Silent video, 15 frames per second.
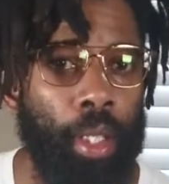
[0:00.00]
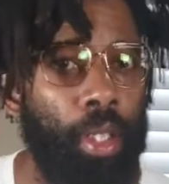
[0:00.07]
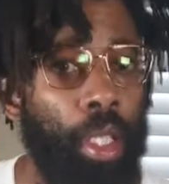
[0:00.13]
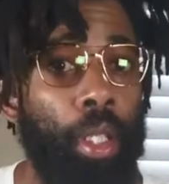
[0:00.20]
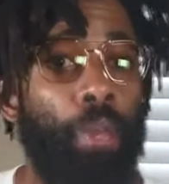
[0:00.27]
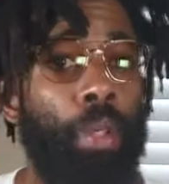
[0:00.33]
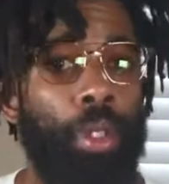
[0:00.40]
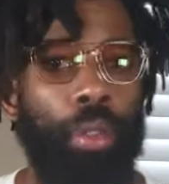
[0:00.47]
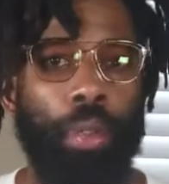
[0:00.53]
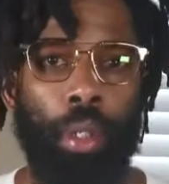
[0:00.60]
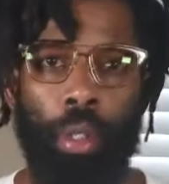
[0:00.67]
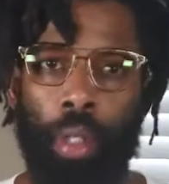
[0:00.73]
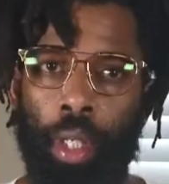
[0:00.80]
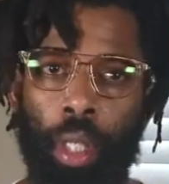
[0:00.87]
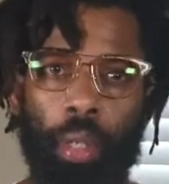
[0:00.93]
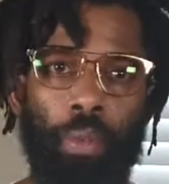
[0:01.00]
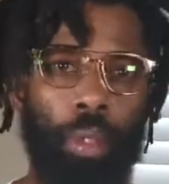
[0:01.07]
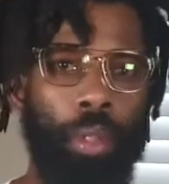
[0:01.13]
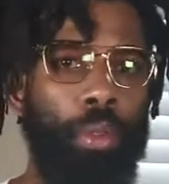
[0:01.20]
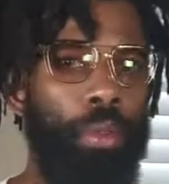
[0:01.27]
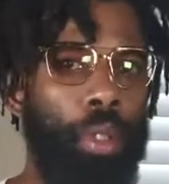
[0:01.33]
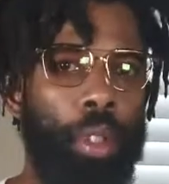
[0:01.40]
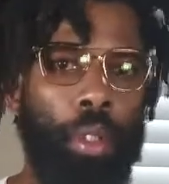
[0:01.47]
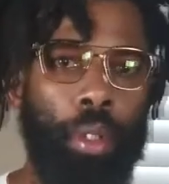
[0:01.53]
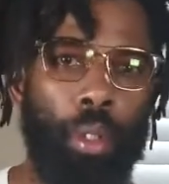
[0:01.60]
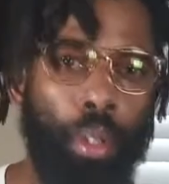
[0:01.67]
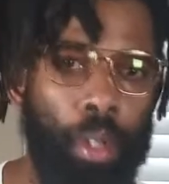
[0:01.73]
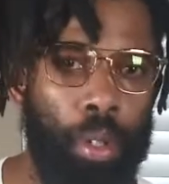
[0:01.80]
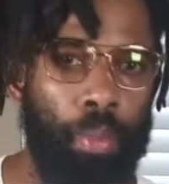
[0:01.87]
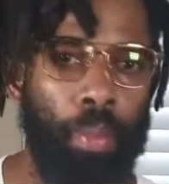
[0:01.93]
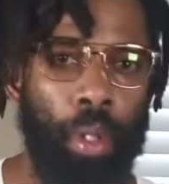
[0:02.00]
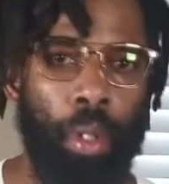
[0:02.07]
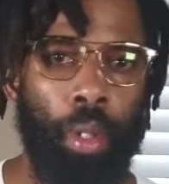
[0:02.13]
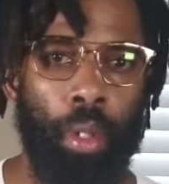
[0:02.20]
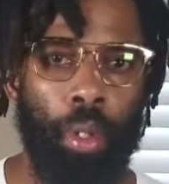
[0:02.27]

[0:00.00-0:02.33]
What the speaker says: Cause that's what you gonna get when you get found.